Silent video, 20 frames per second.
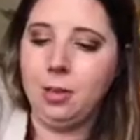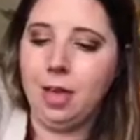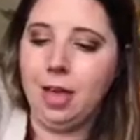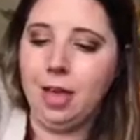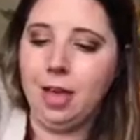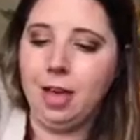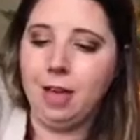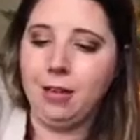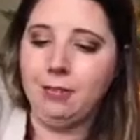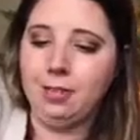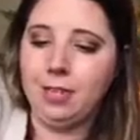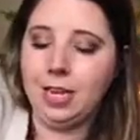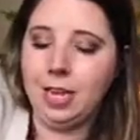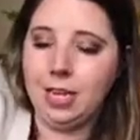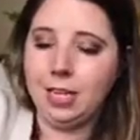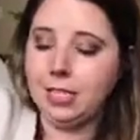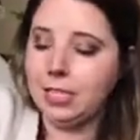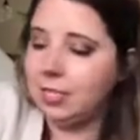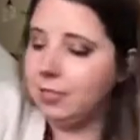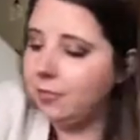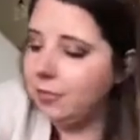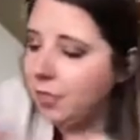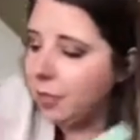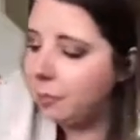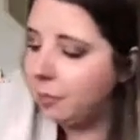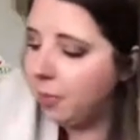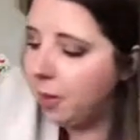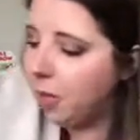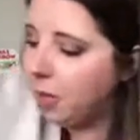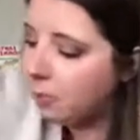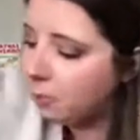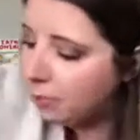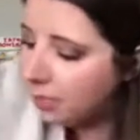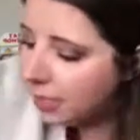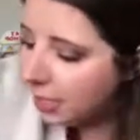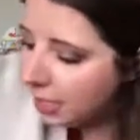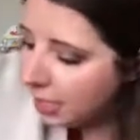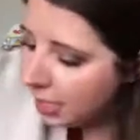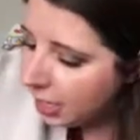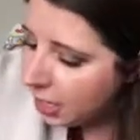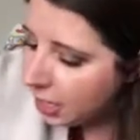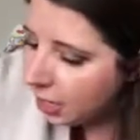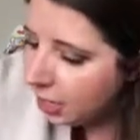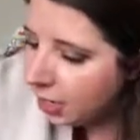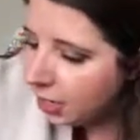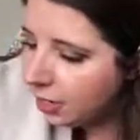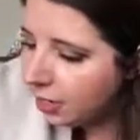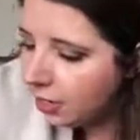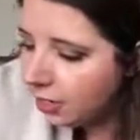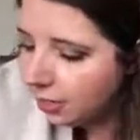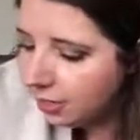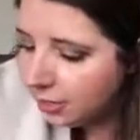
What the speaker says: we have tons of lip balms in here.